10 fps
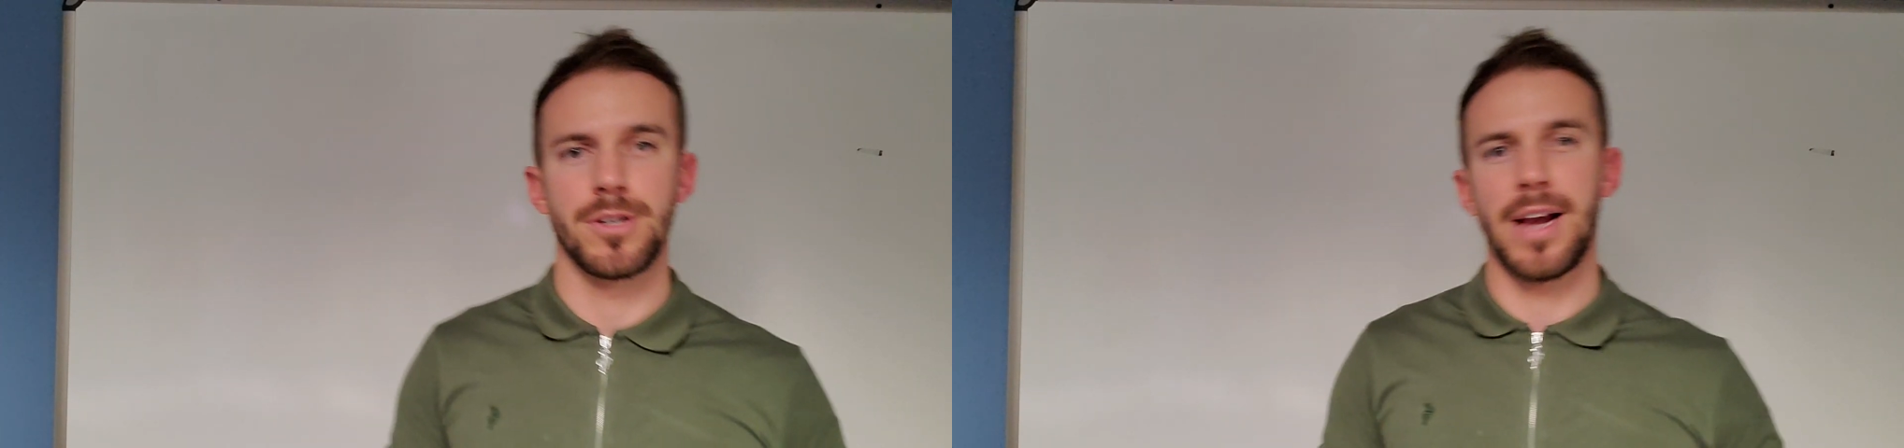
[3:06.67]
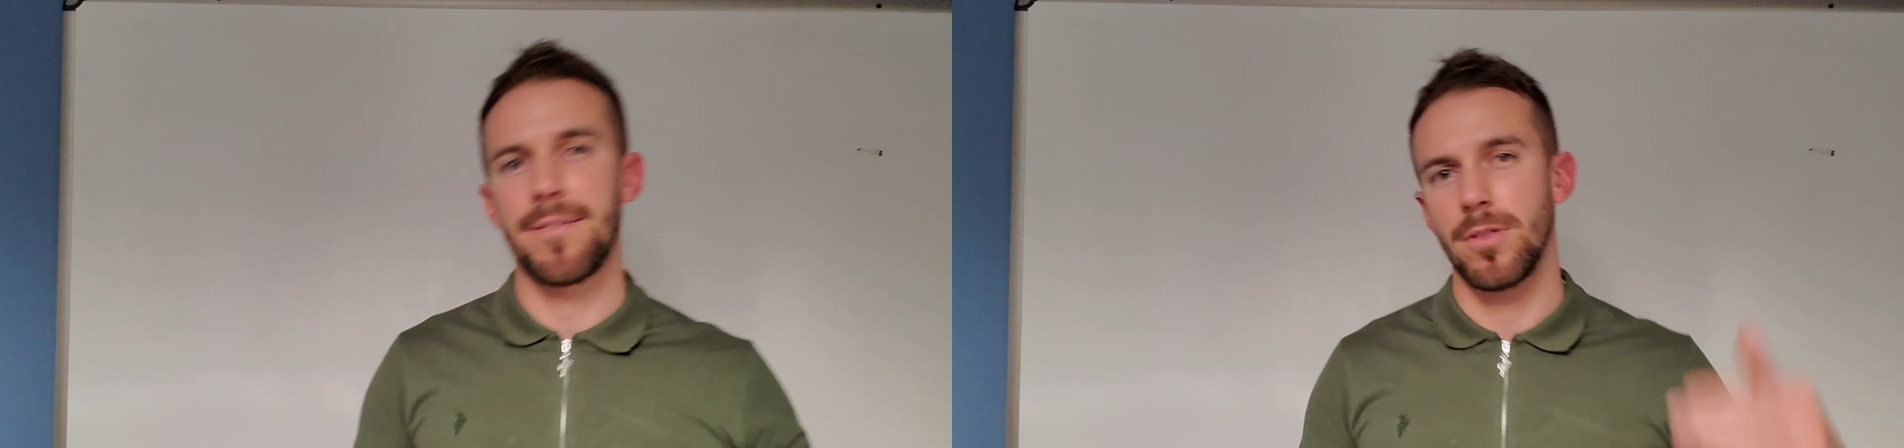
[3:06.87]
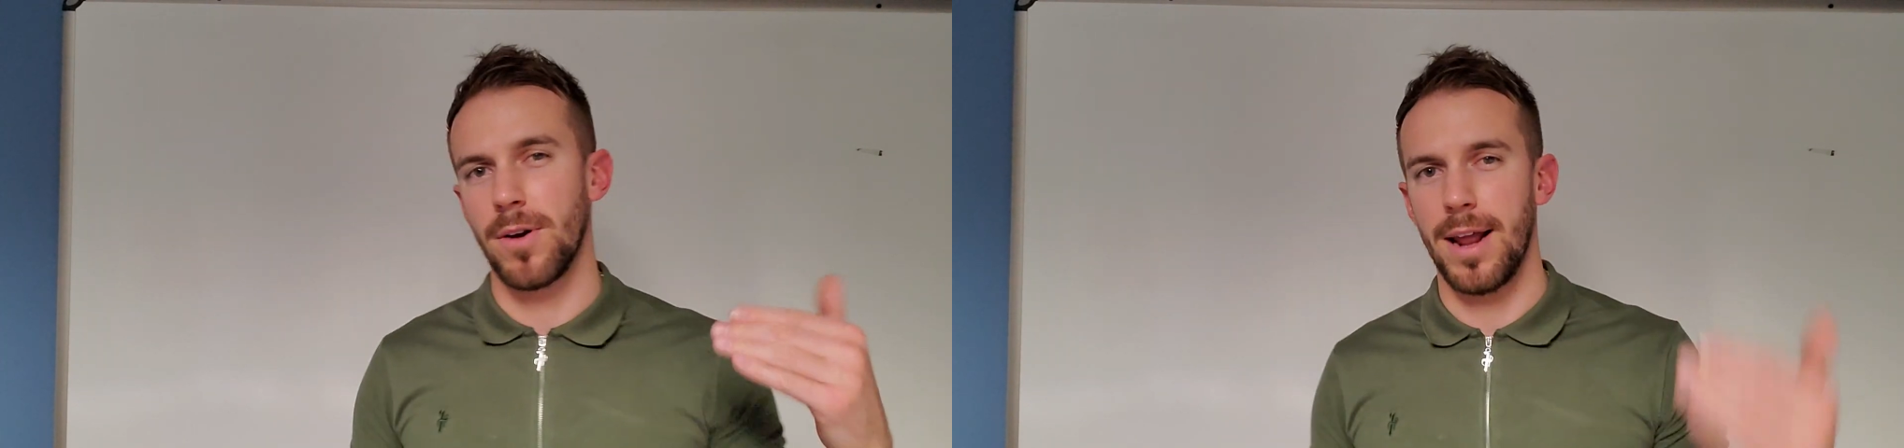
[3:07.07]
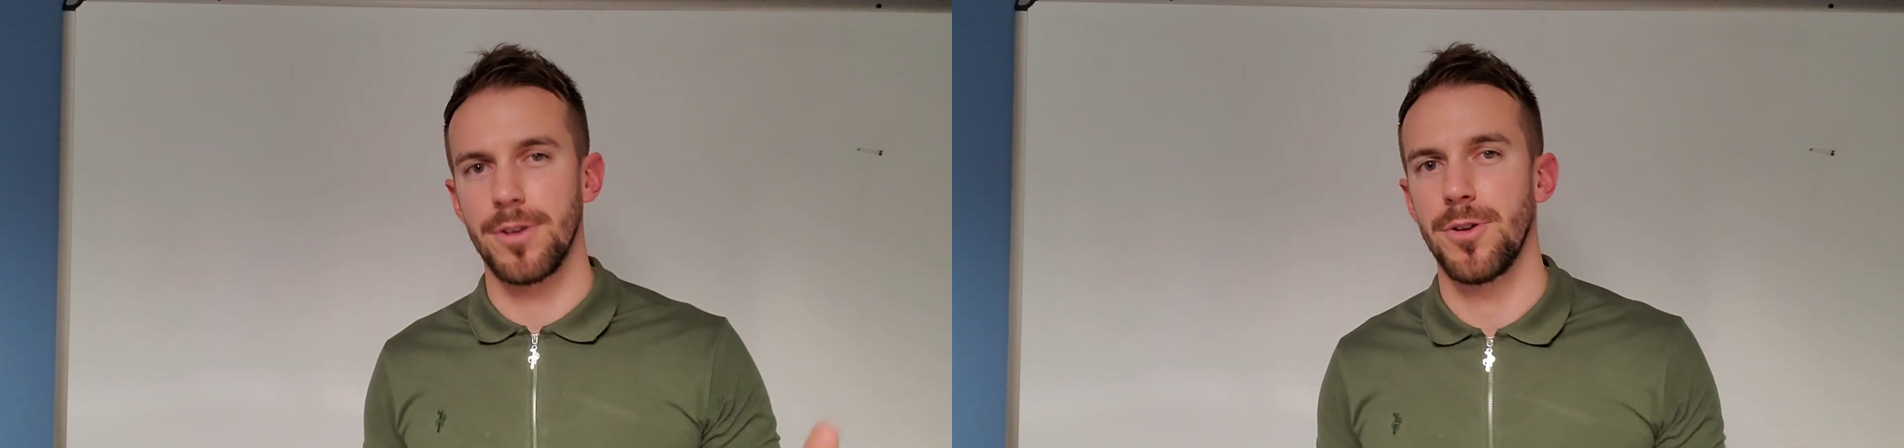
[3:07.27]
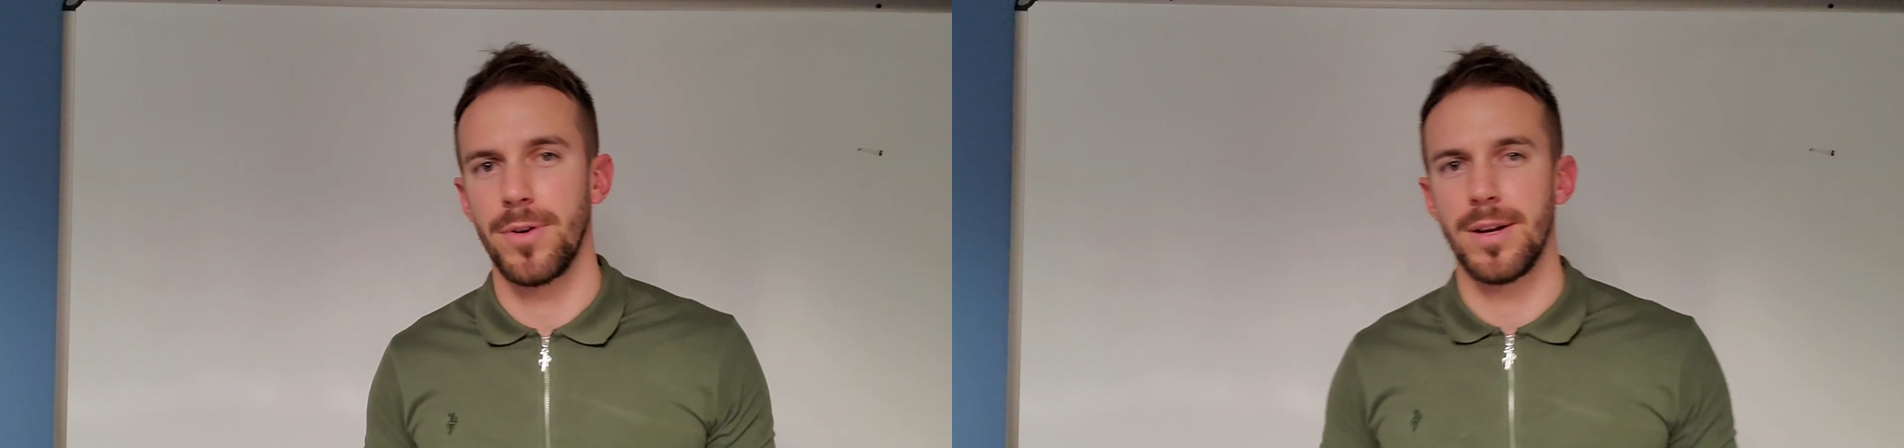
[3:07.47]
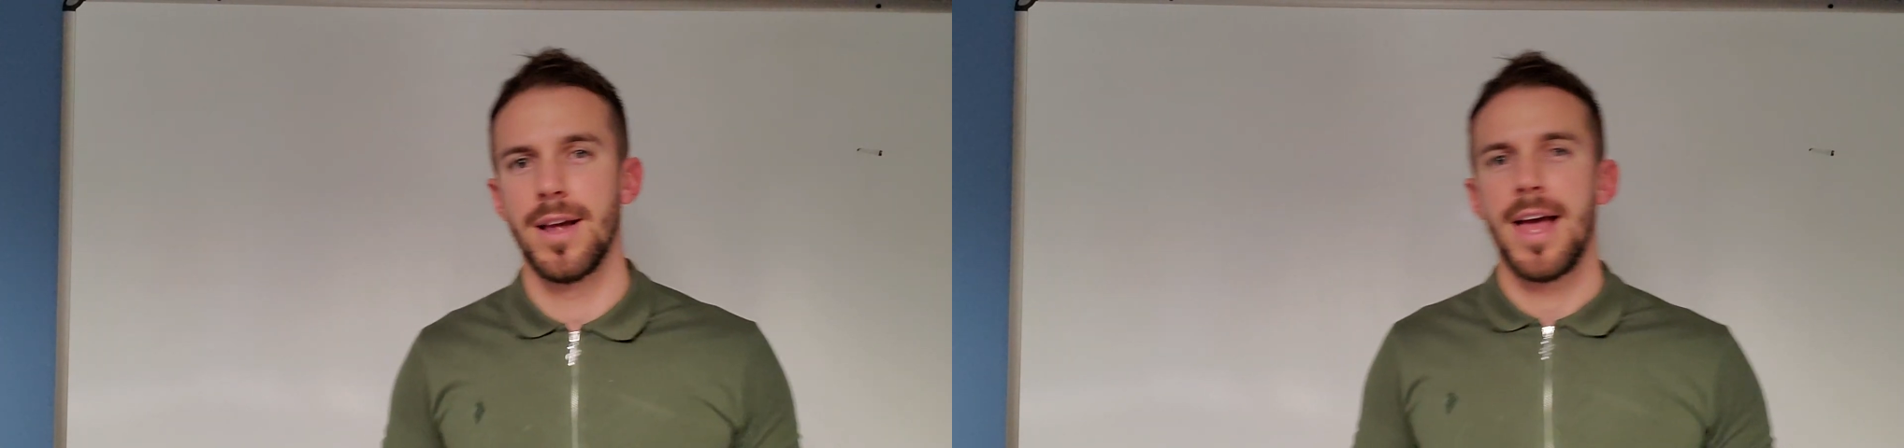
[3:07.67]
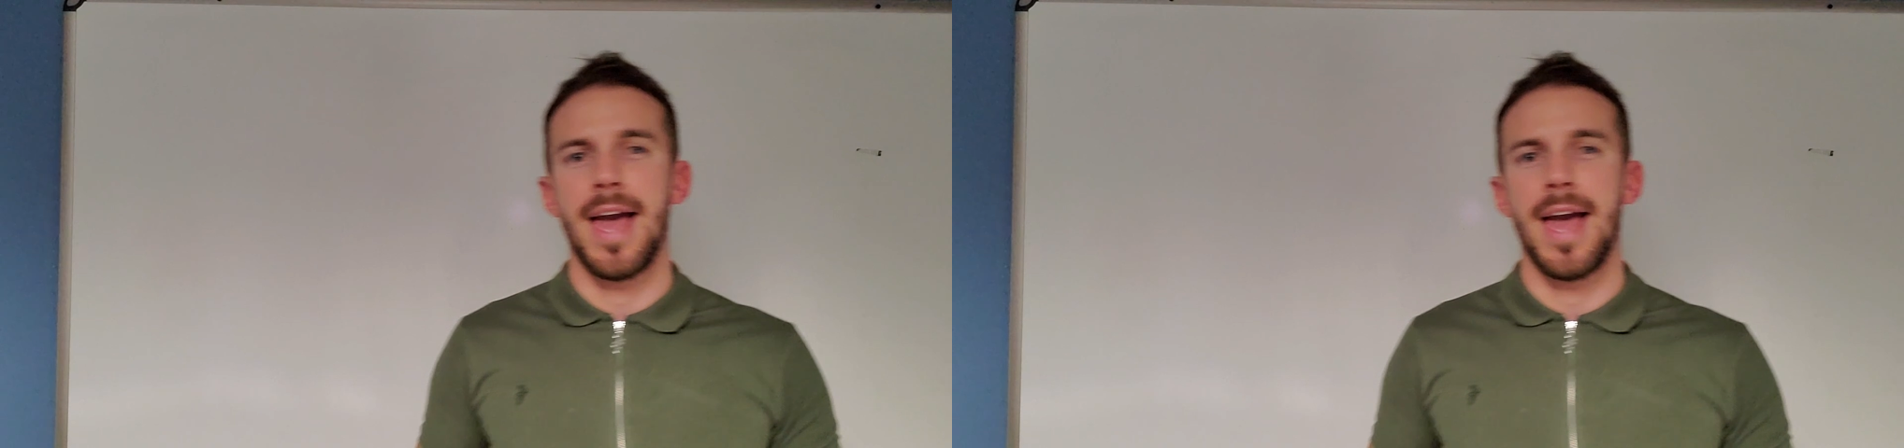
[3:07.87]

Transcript: You have to learn how to do it.